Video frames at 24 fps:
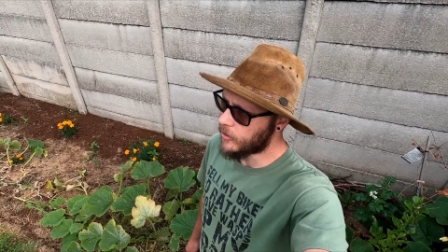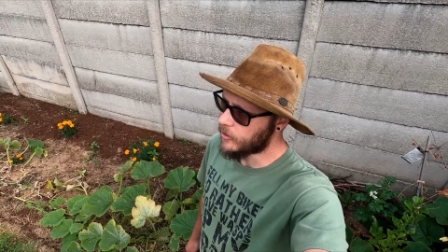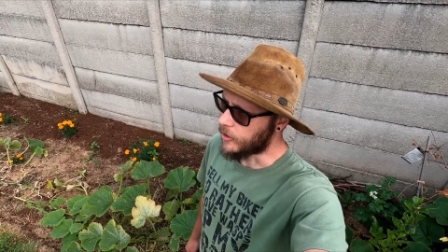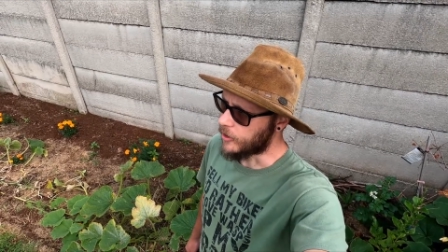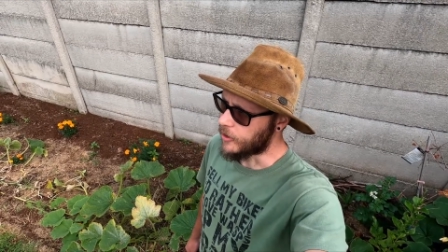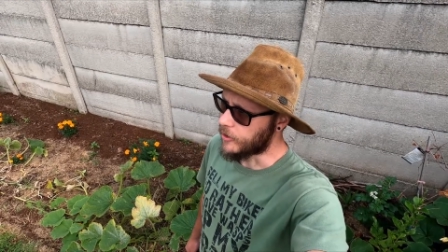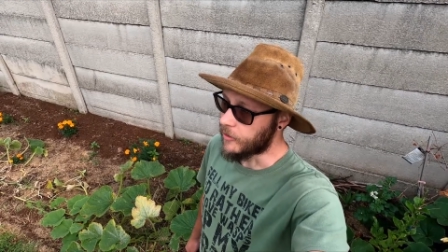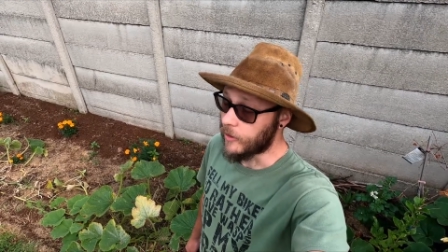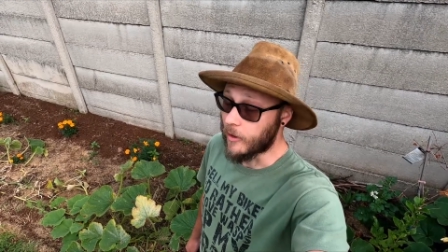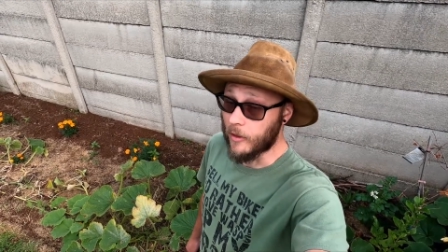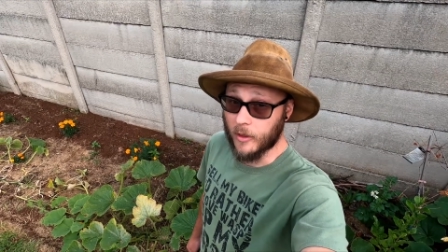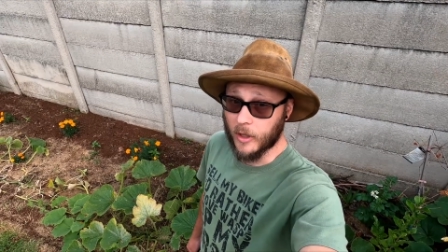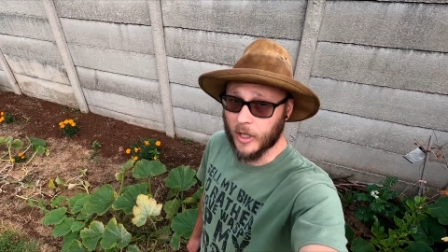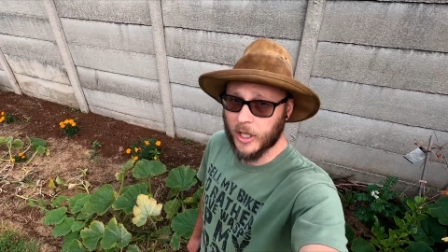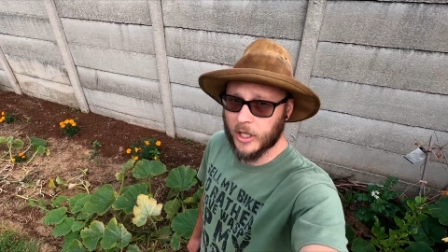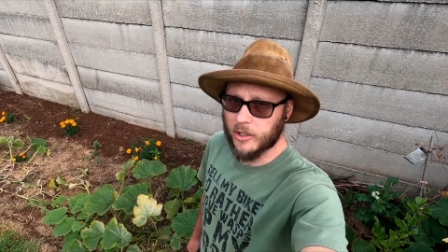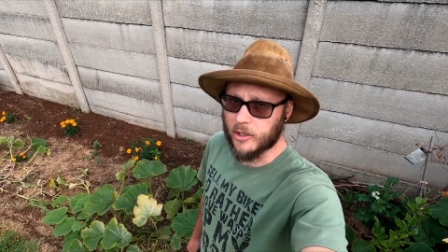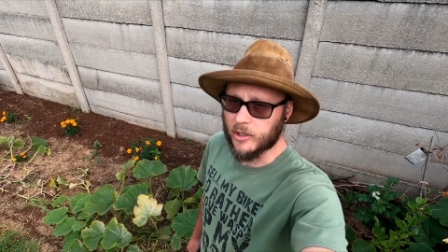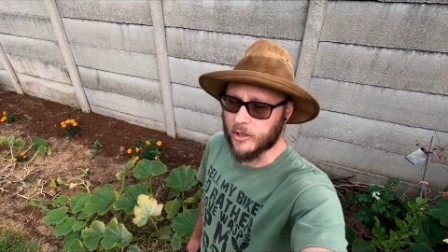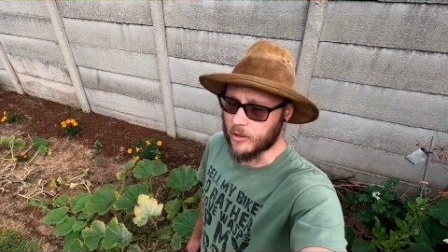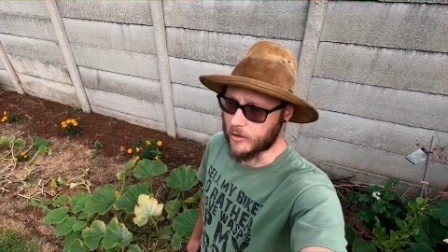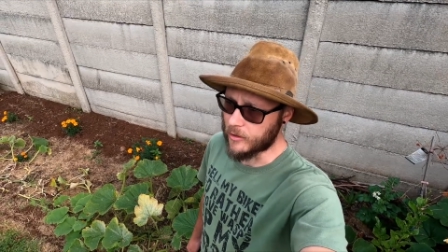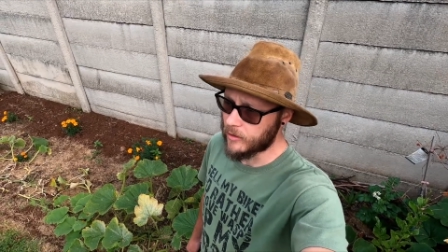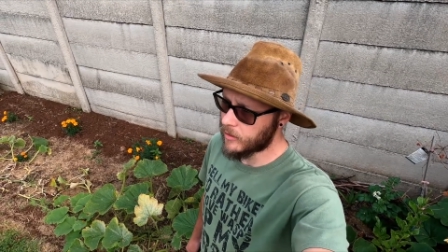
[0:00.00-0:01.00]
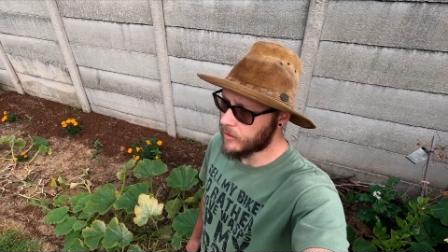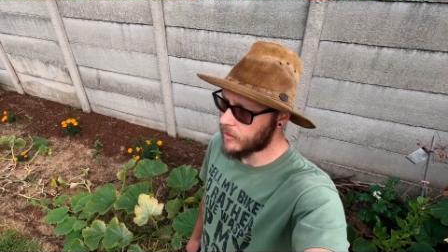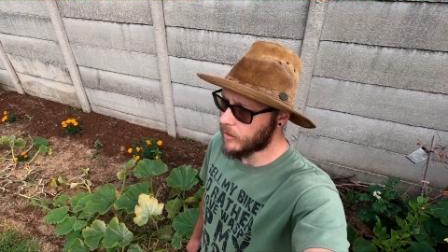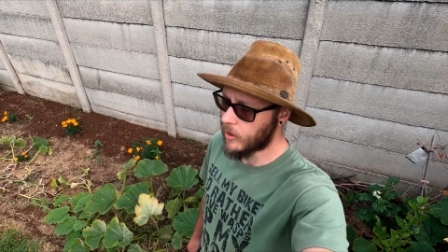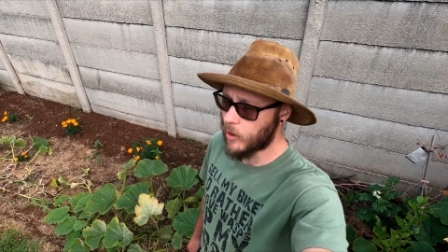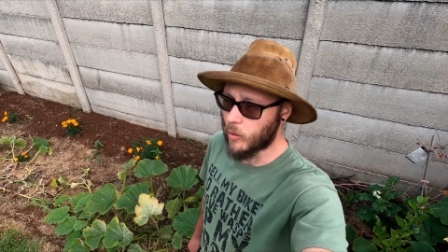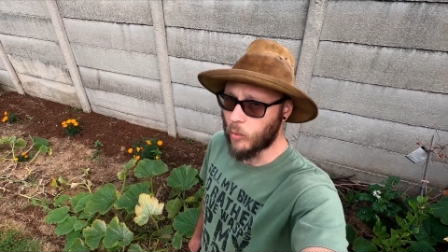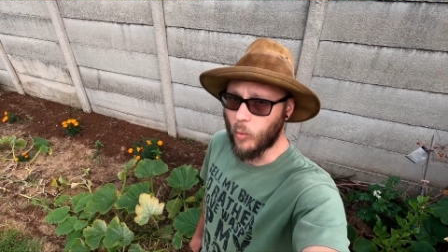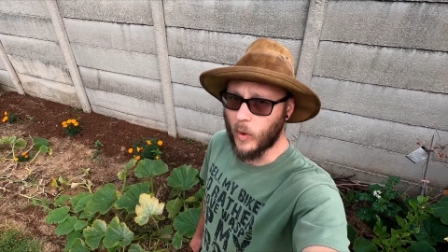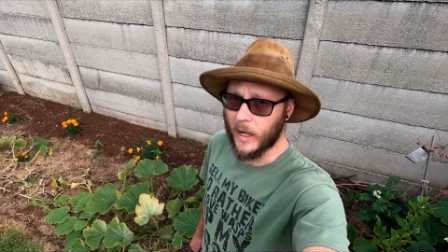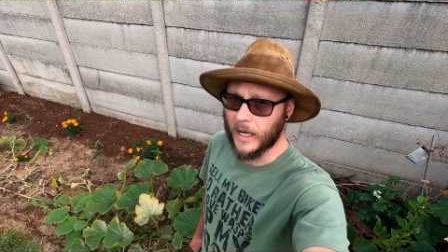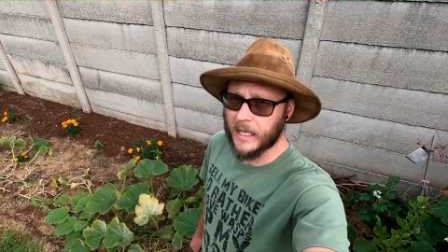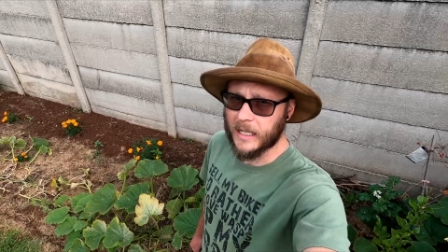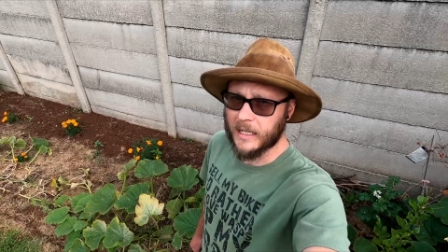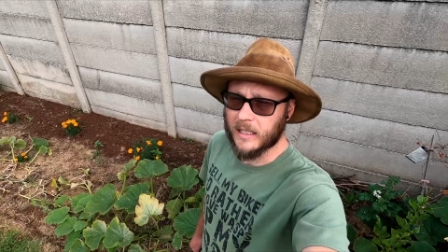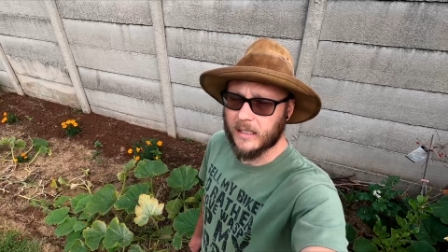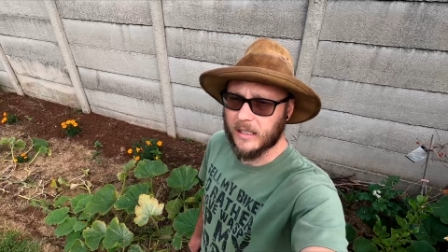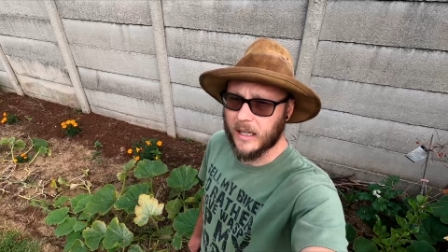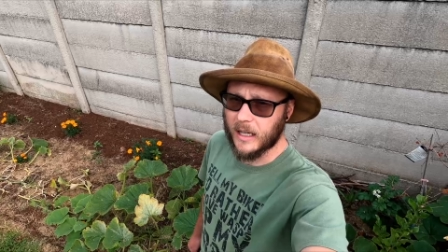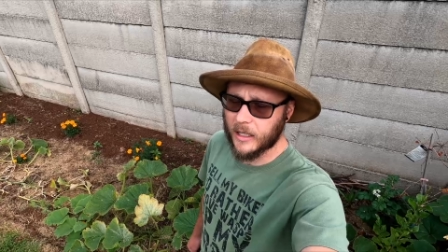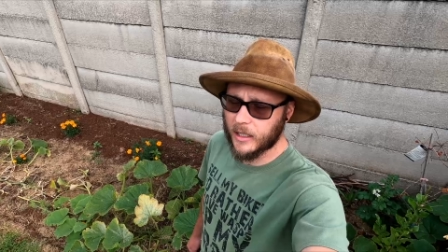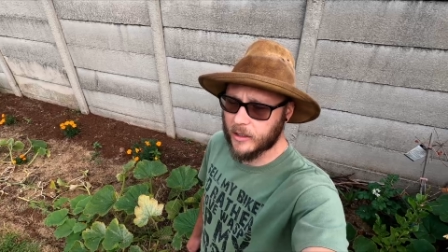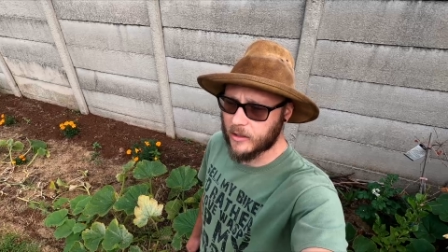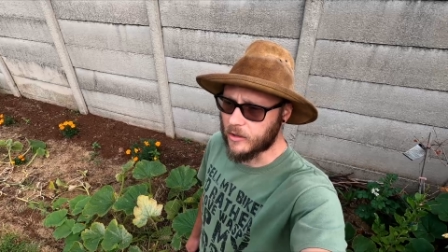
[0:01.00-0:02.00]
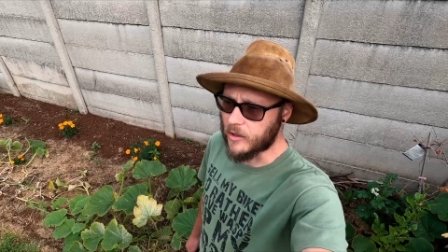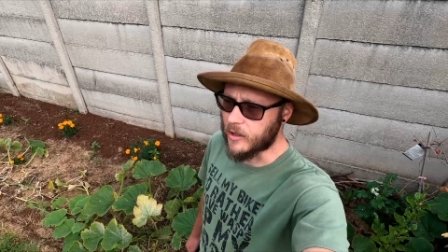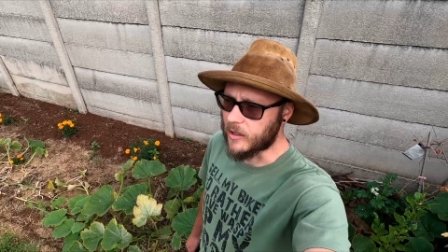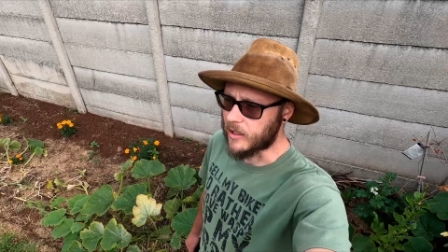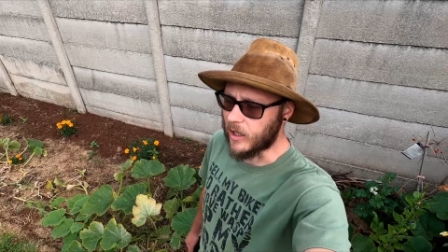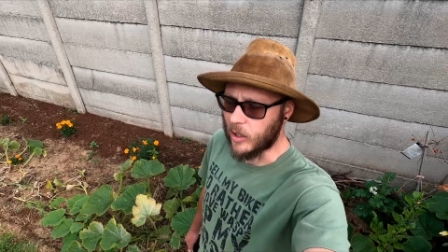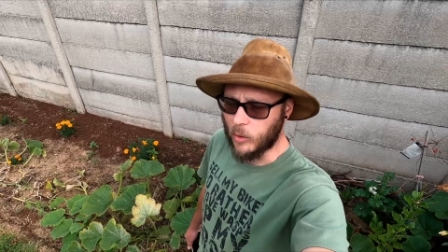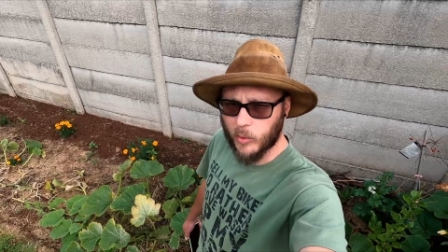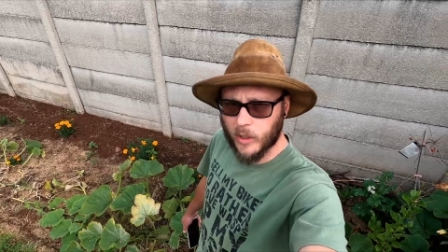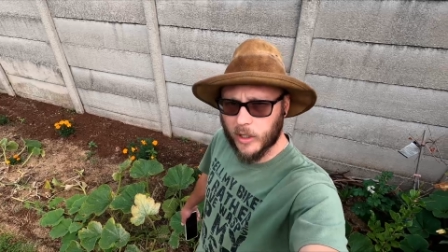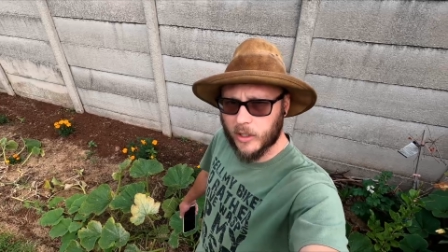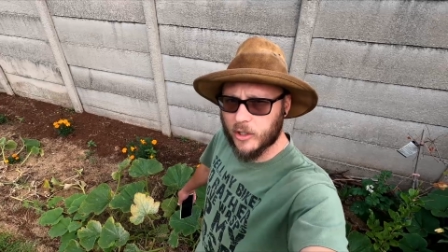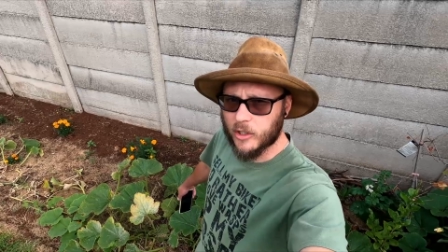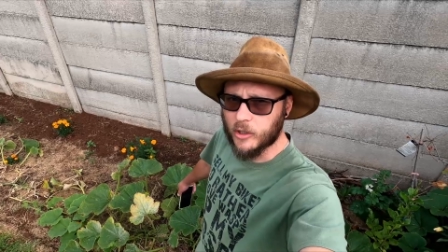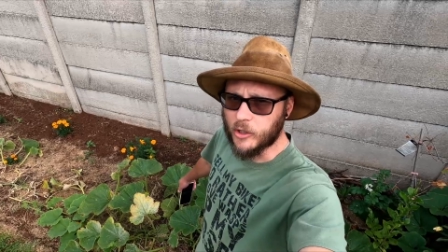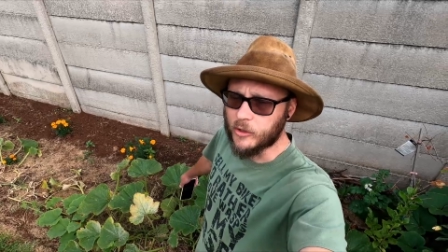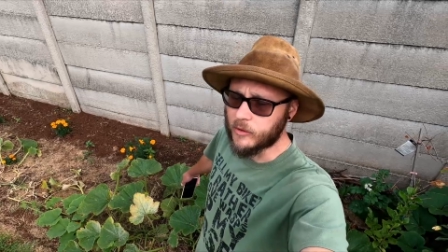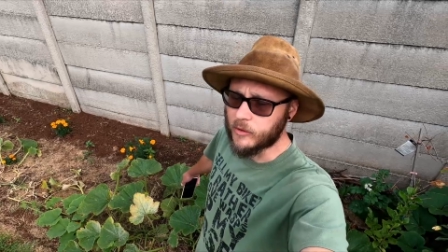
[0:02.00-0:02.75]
So this year, what I decided to do is I wanted